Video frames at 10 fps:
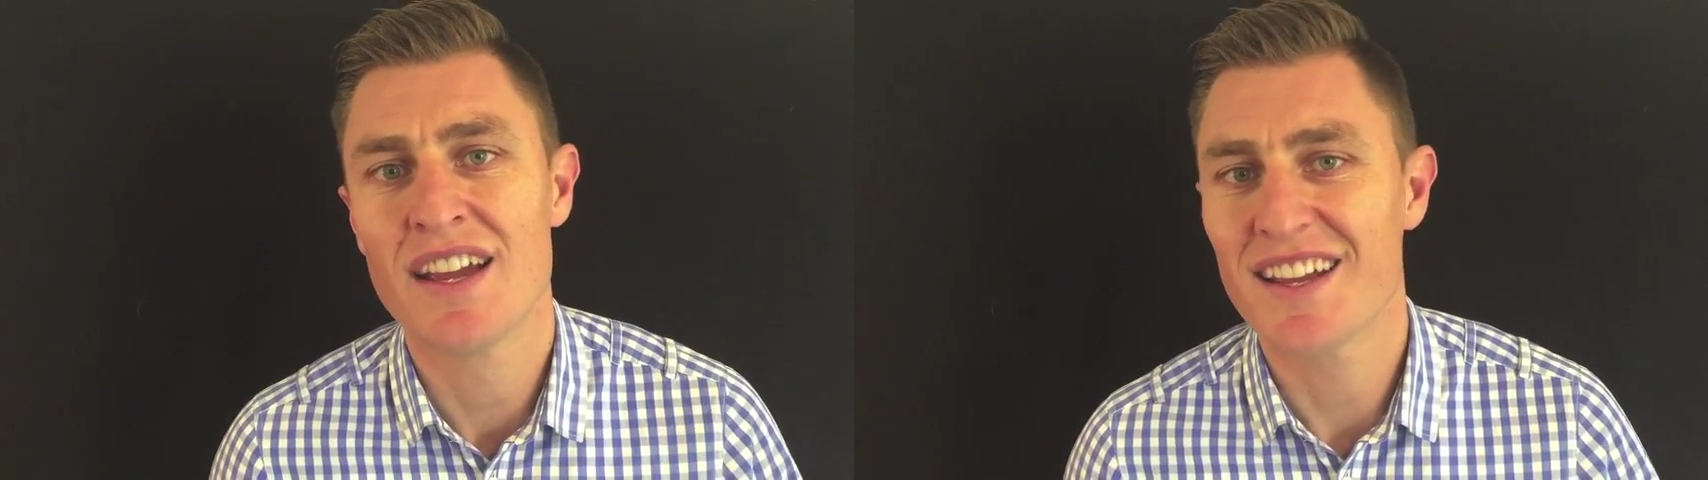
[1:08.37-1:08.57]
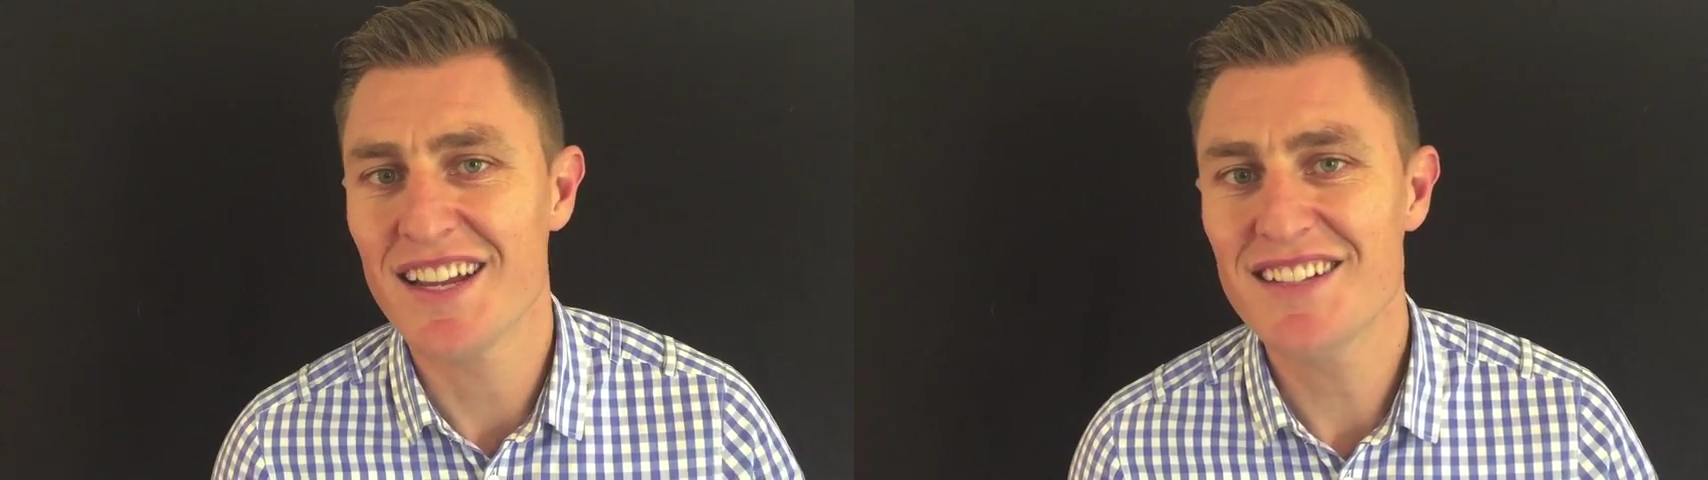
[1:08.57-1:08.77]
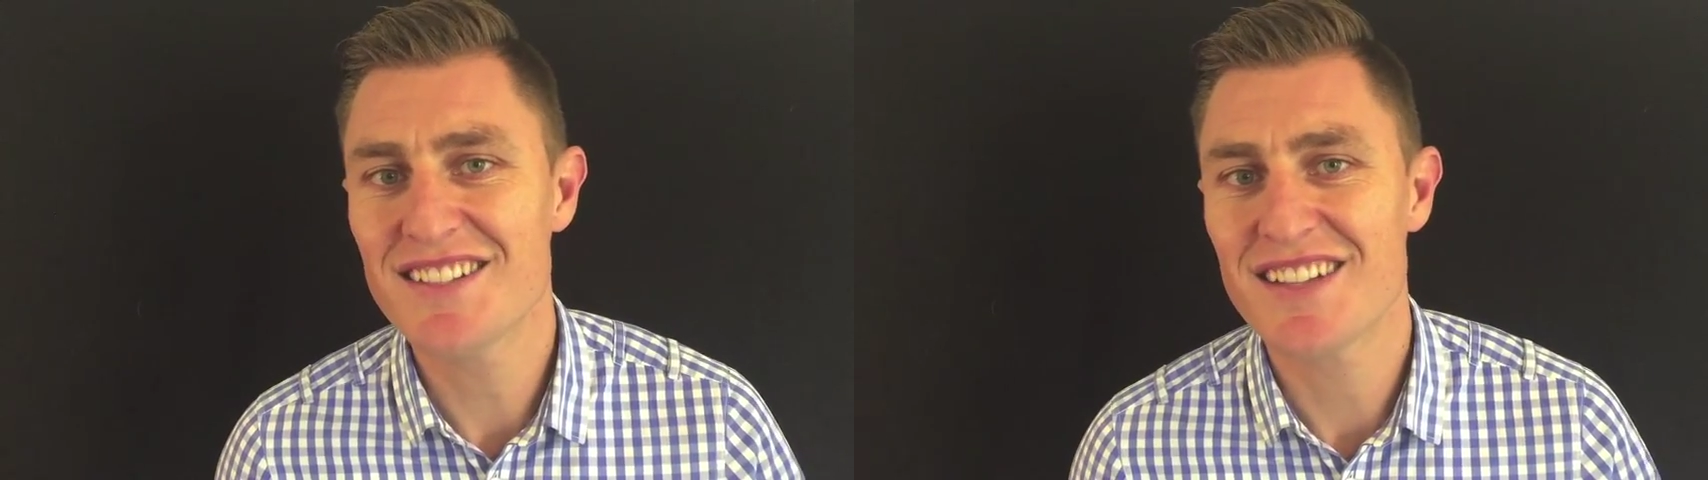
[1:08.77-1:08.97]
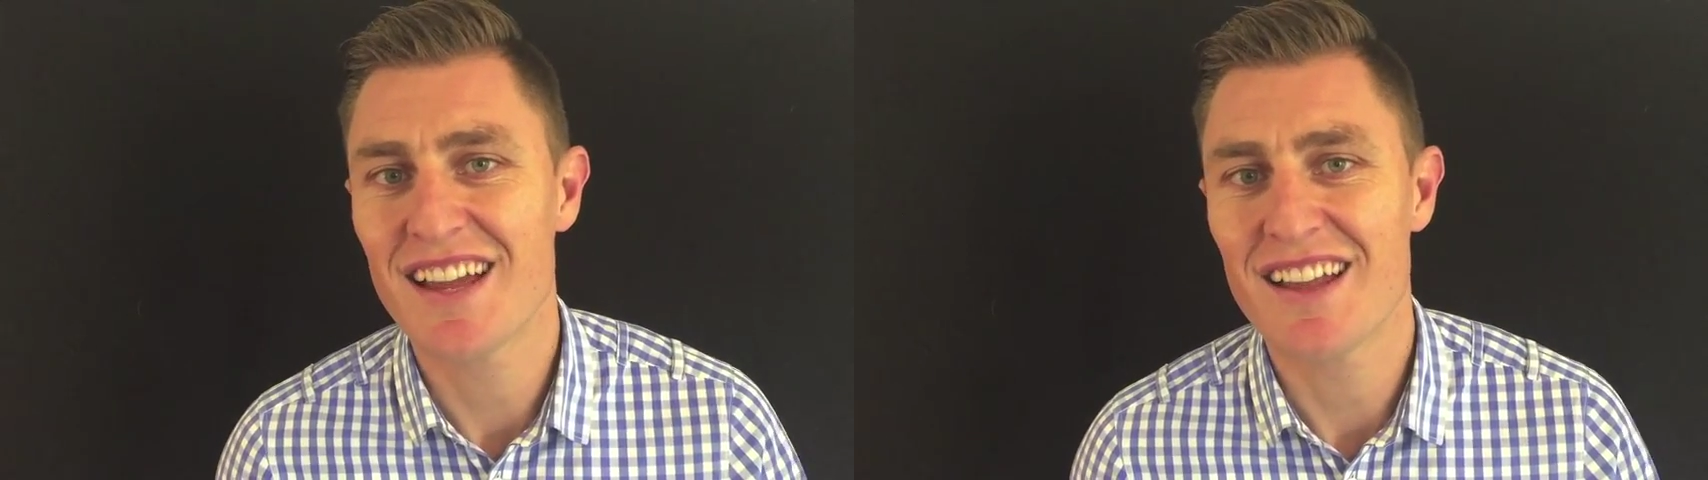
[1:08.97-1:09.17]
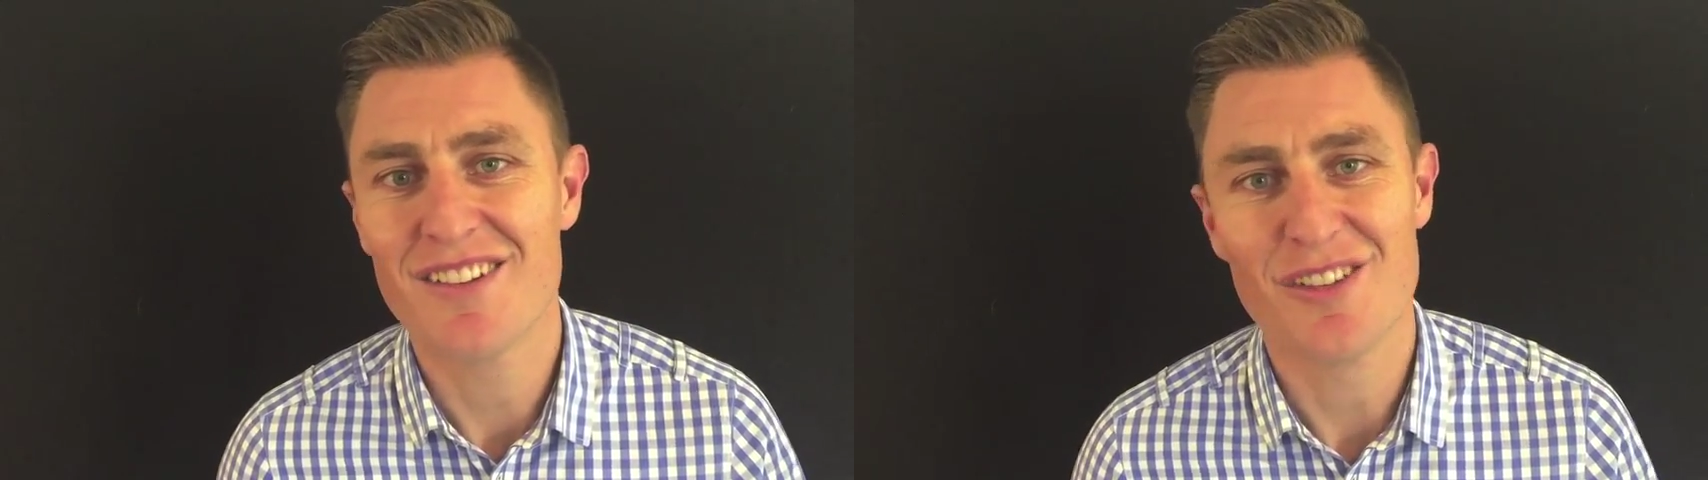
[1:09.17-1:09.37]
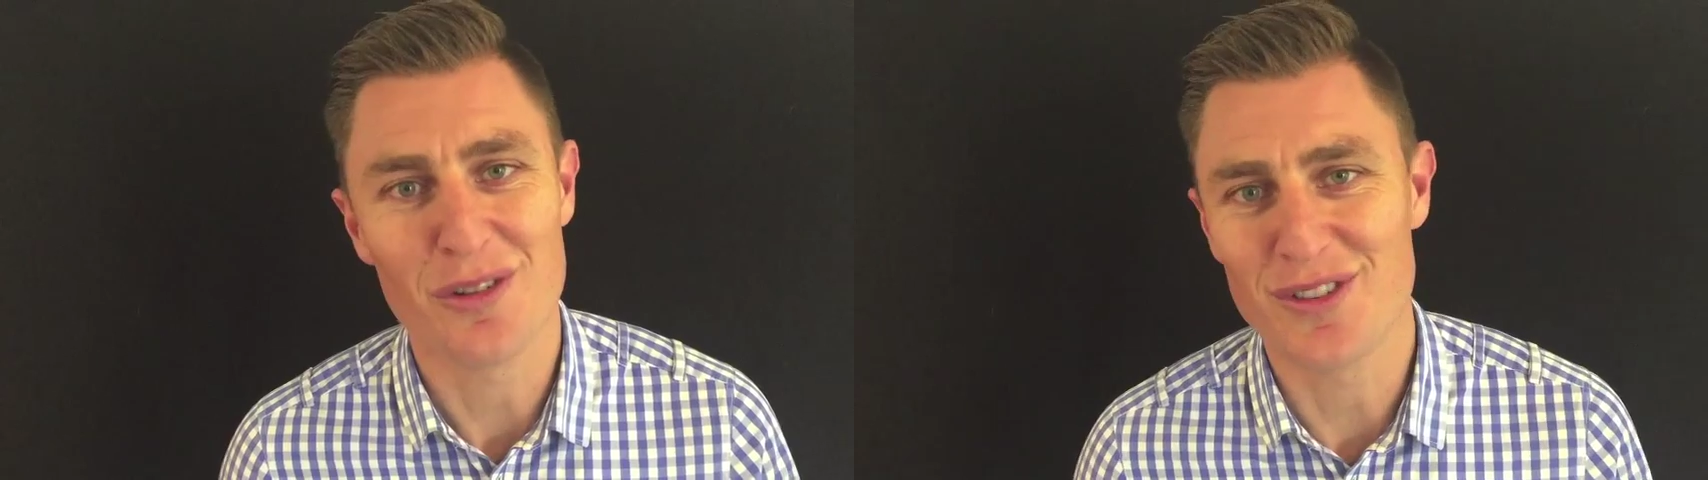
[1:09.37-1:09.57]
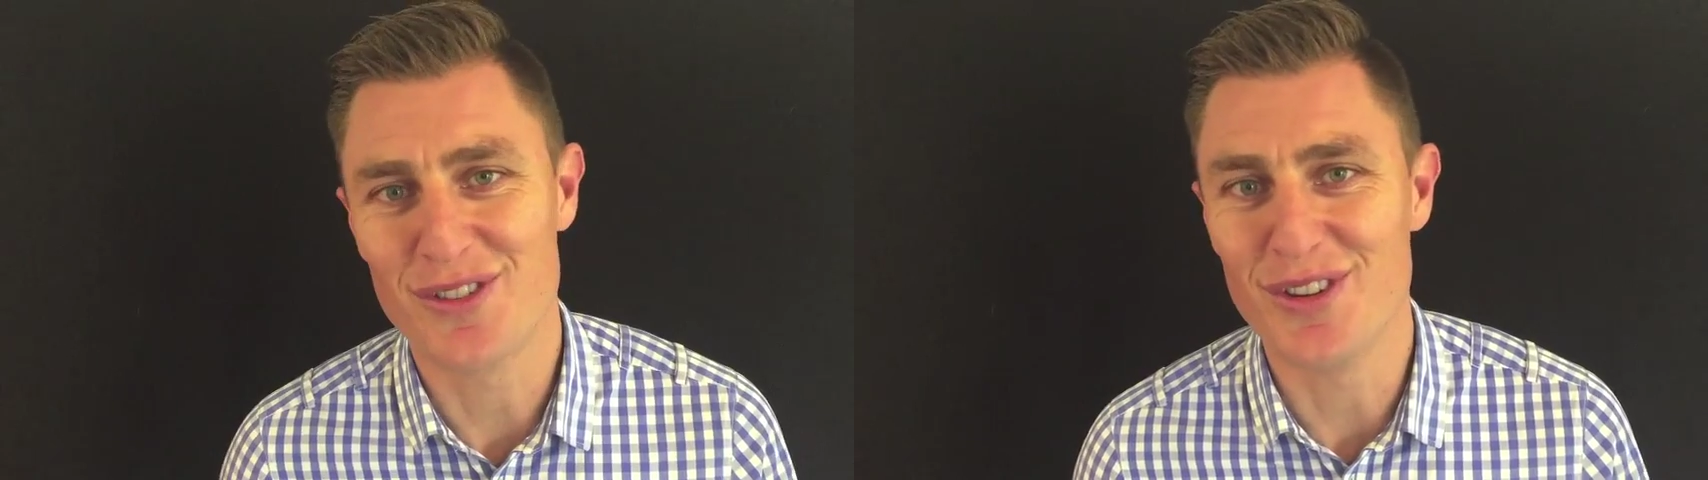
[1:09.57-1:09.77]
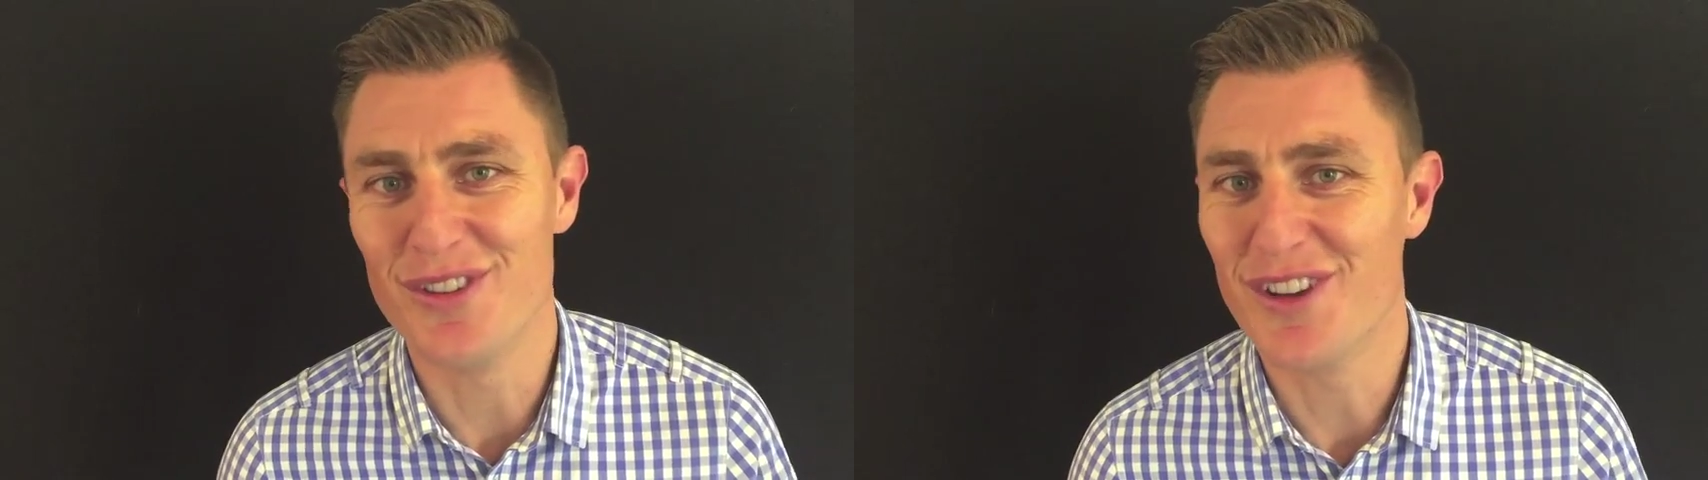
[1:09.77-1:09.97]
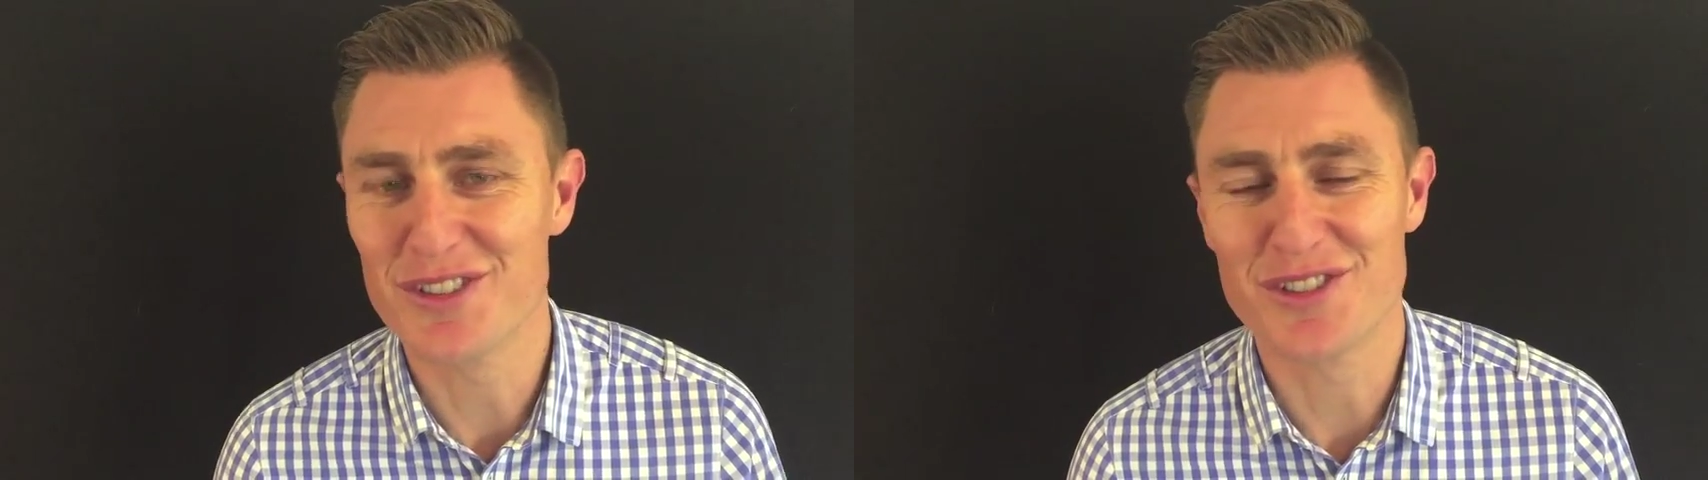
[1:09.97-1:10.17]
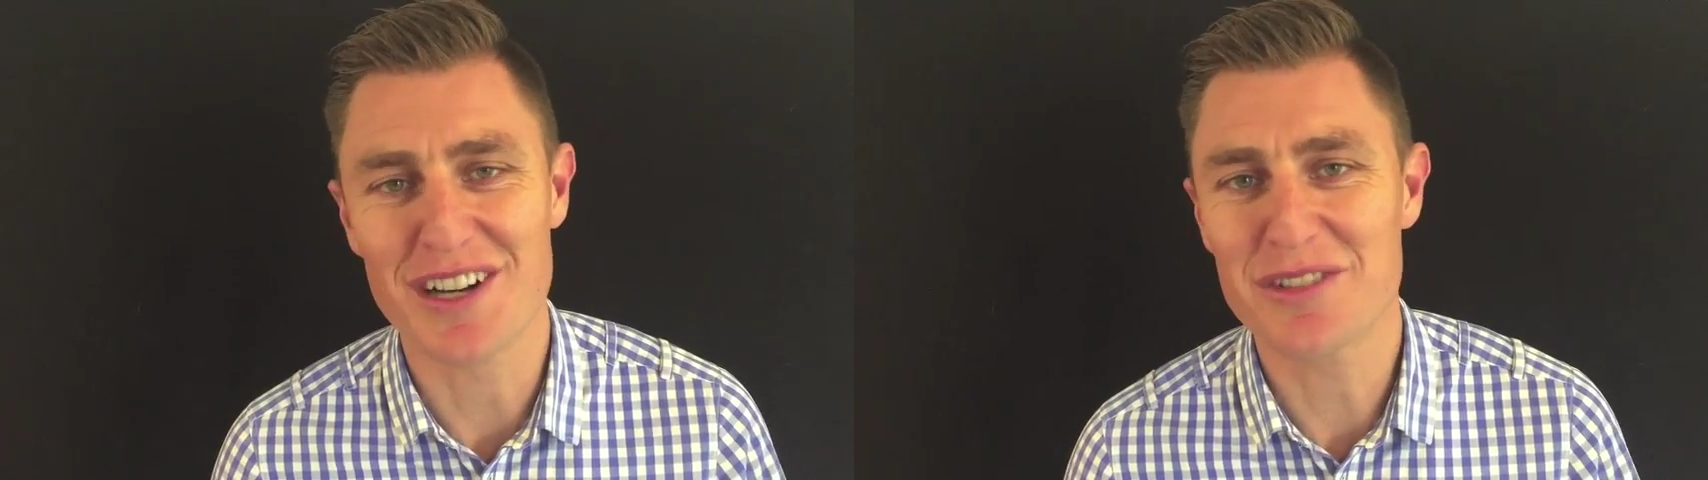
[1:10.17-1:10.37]
Kids 0 to 2
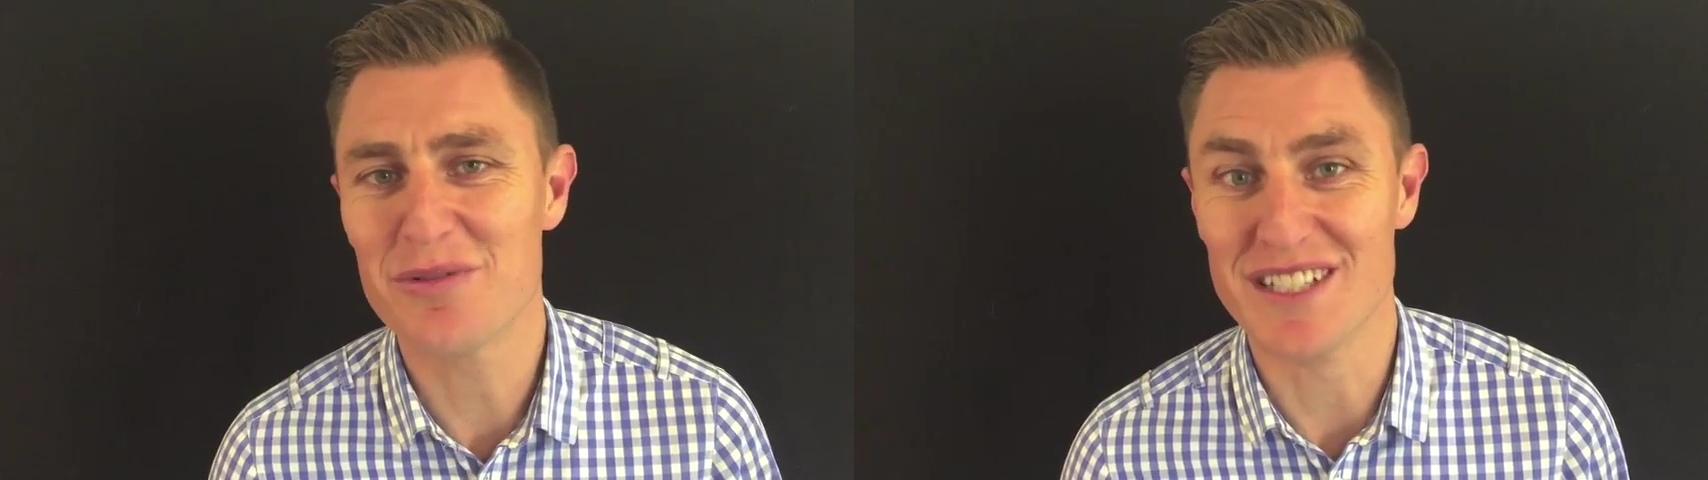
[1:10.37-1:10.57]
don't struggle with